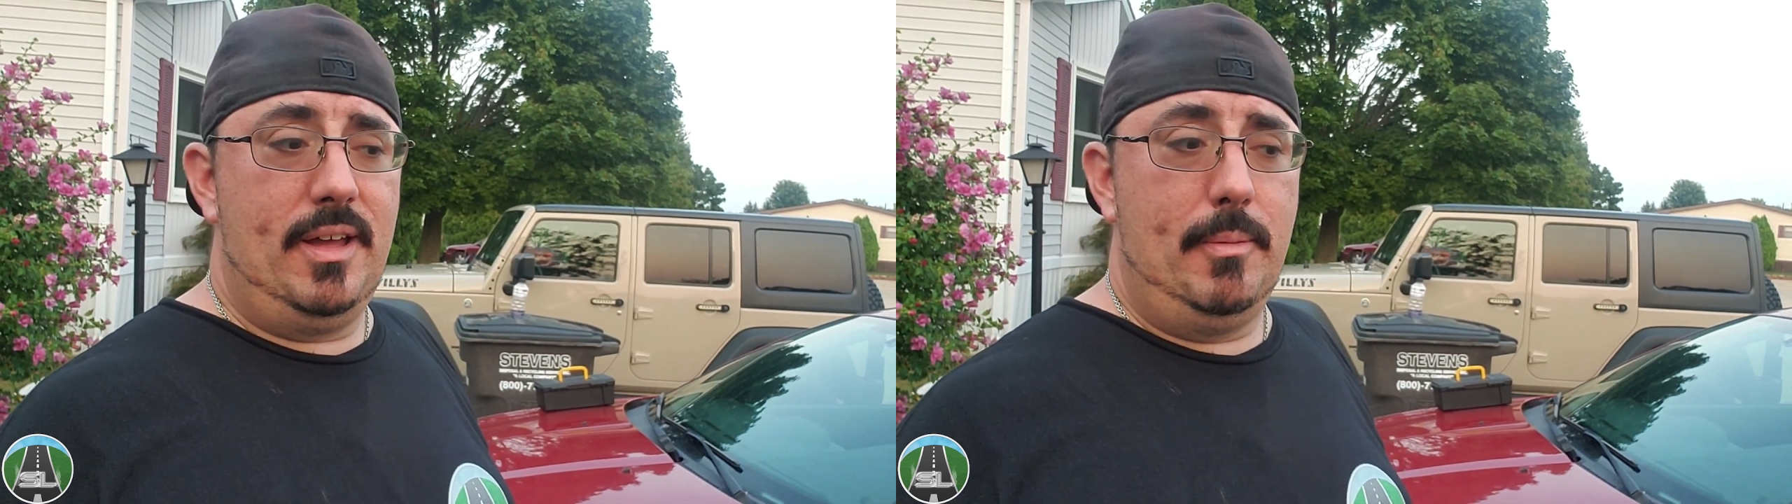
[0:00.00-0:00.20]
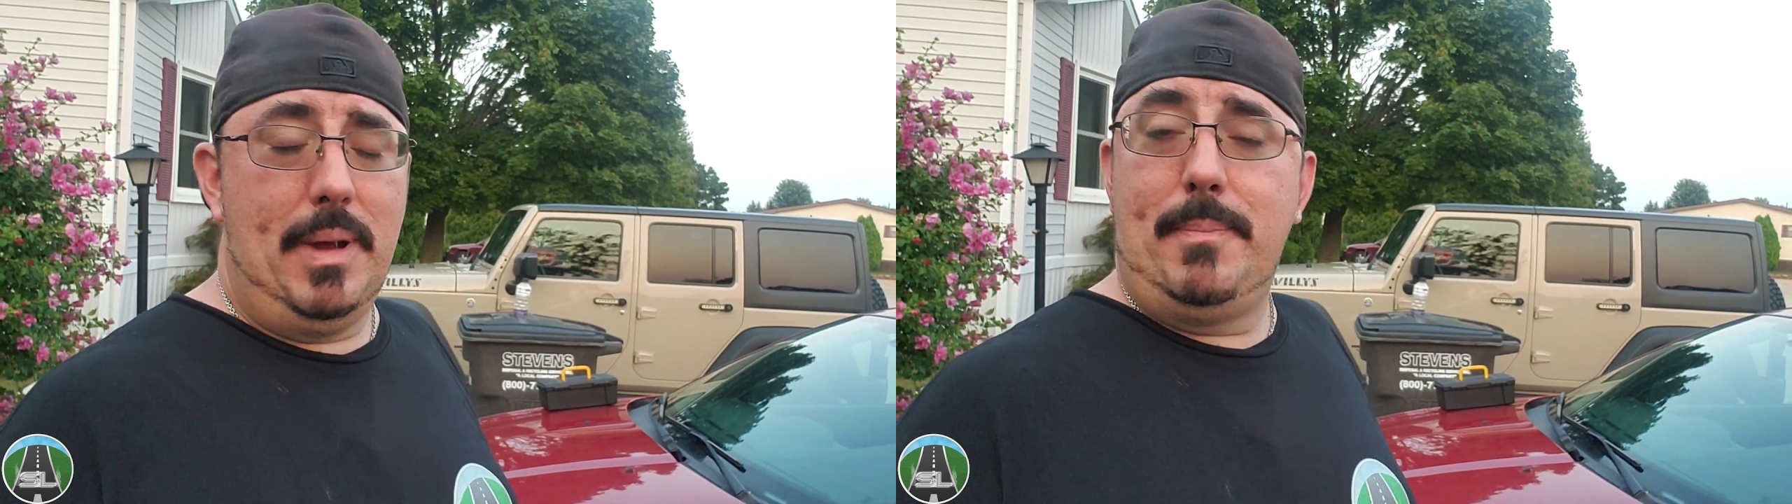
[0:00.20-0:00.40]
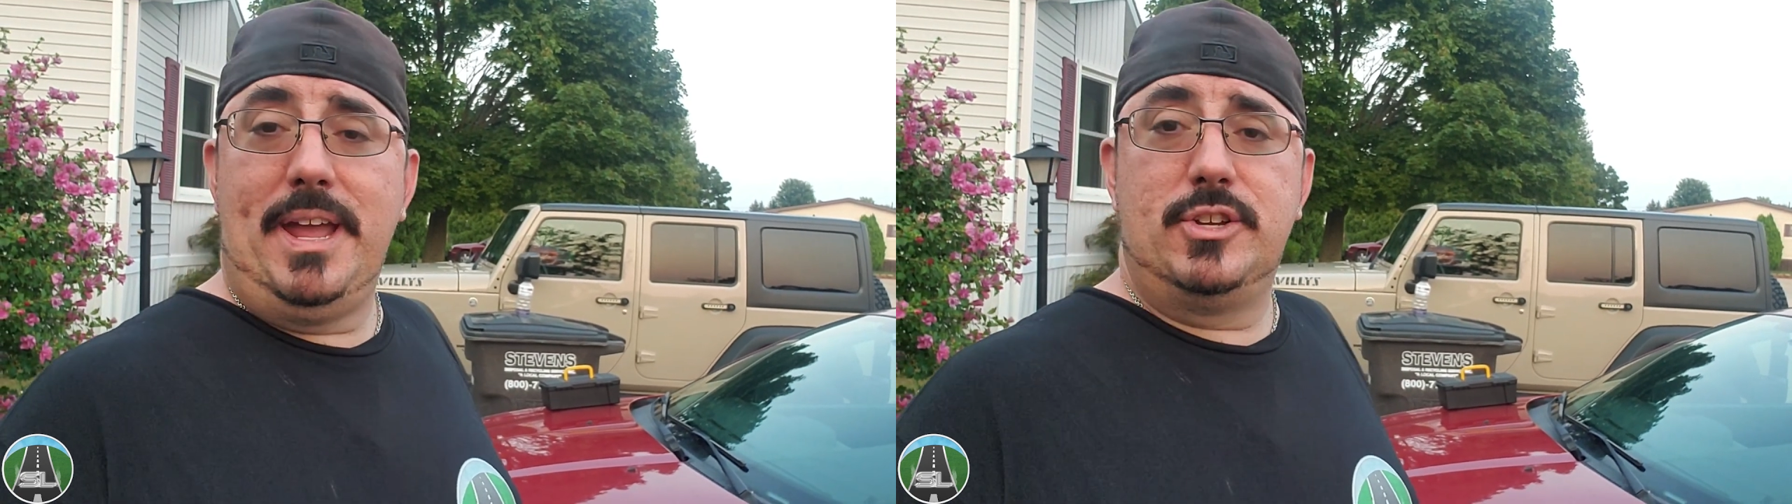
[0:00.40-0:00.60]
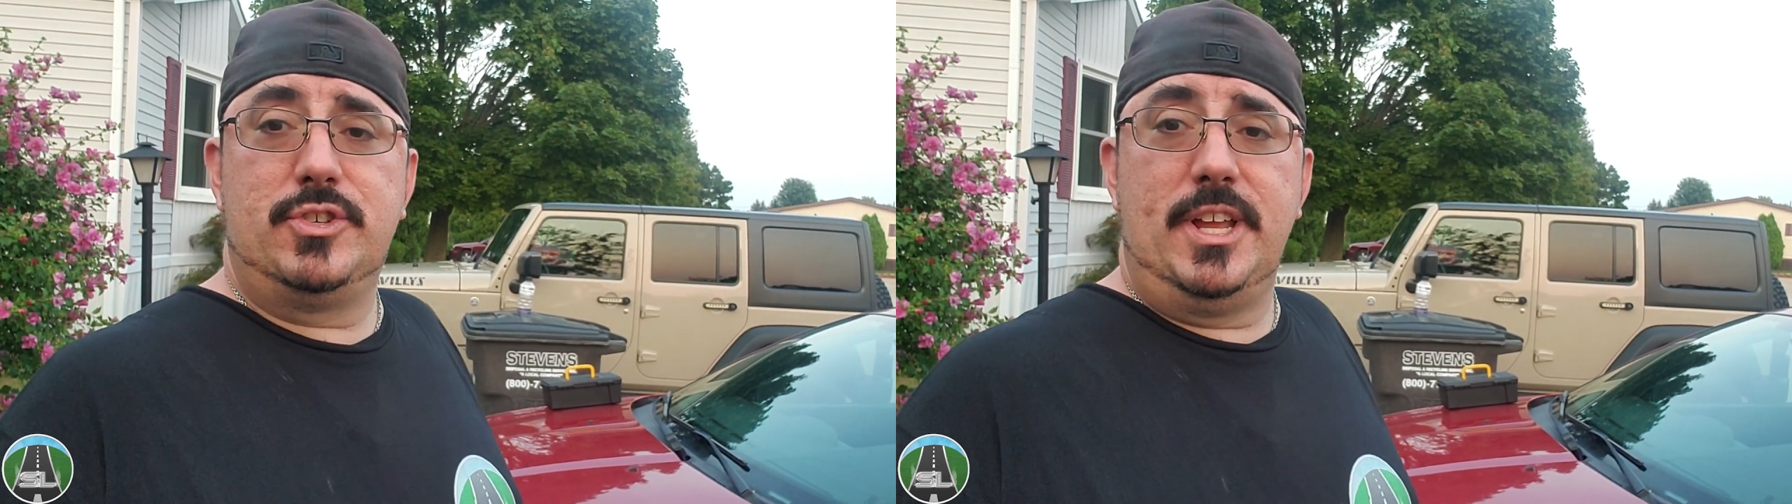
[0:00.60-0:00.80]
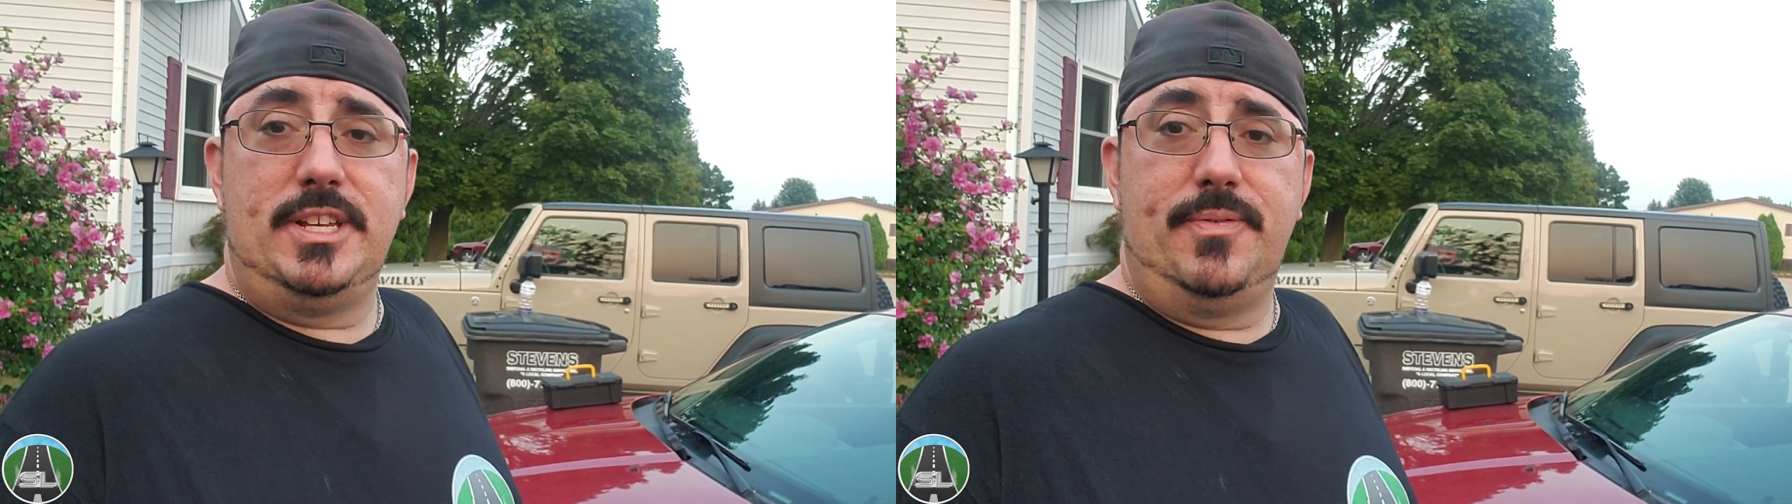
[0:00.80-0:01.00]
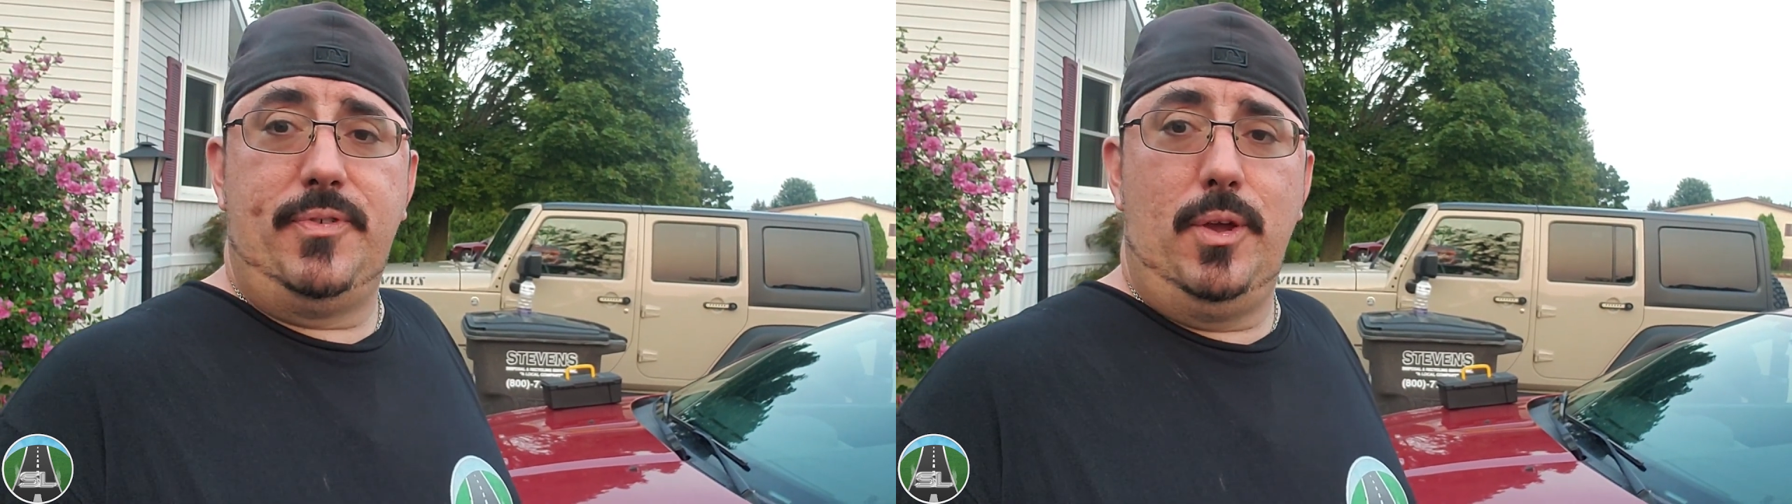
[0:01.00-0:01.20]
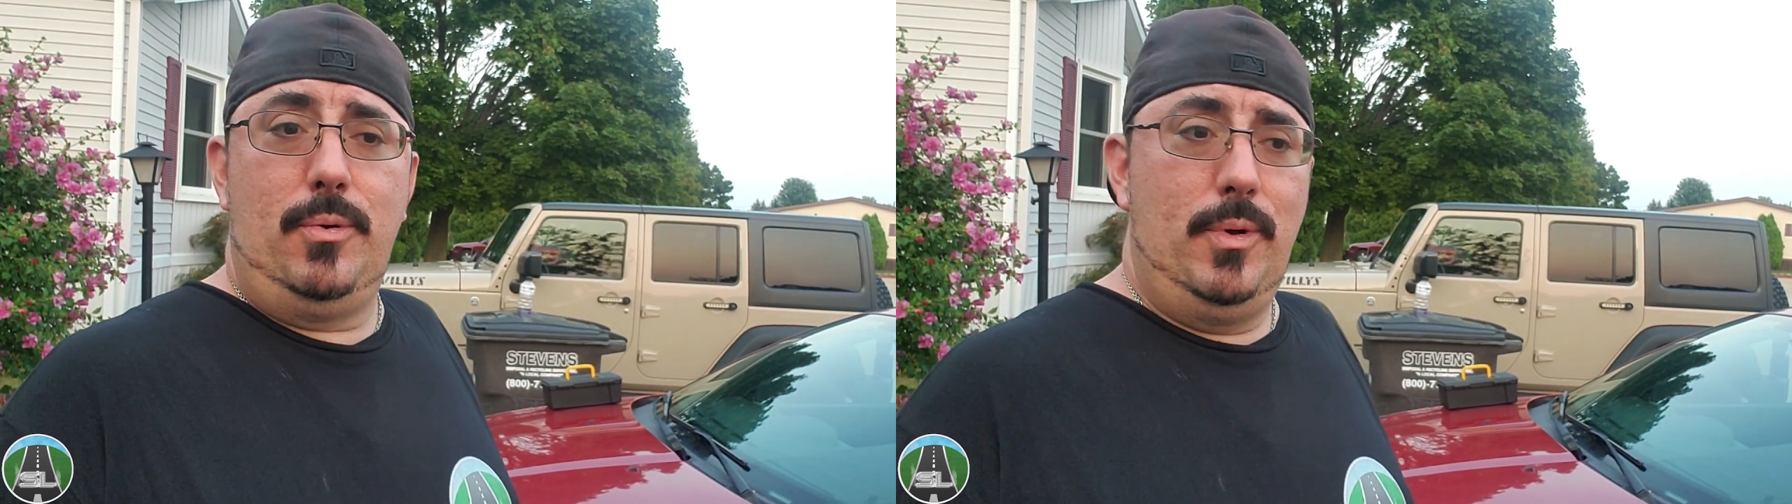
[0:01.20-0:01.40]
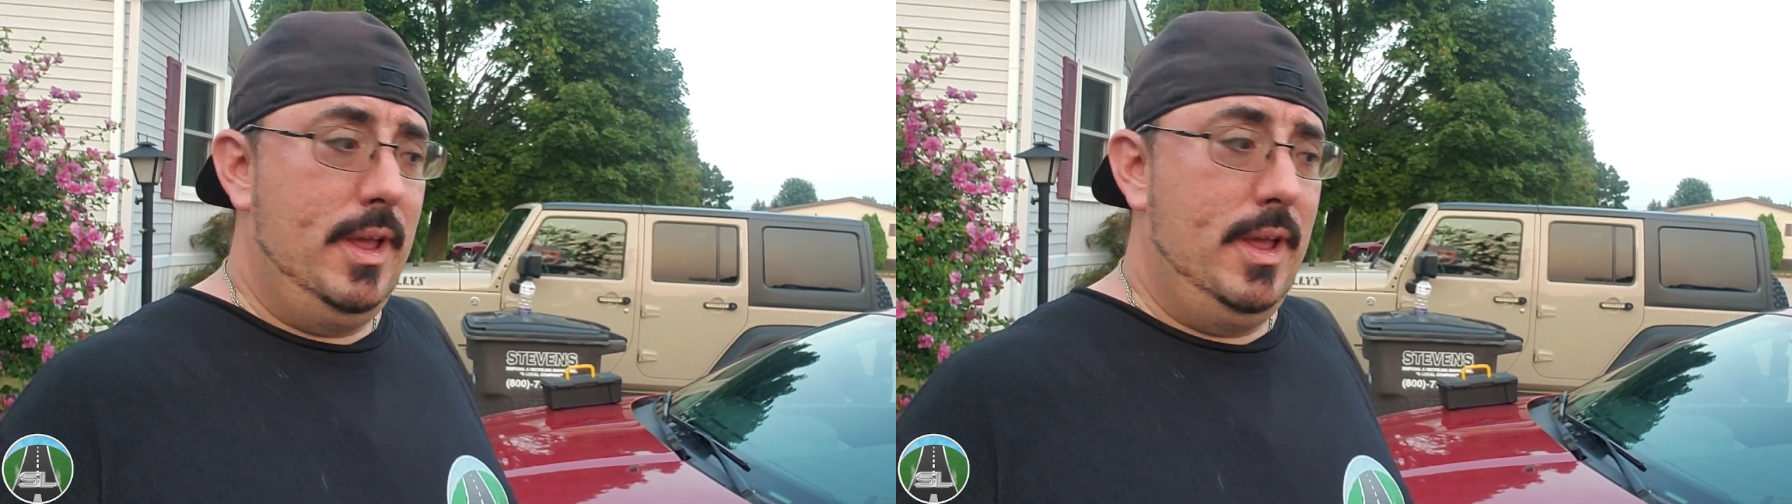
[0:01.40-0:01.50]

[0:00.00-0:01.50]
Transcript: might be interesting to few,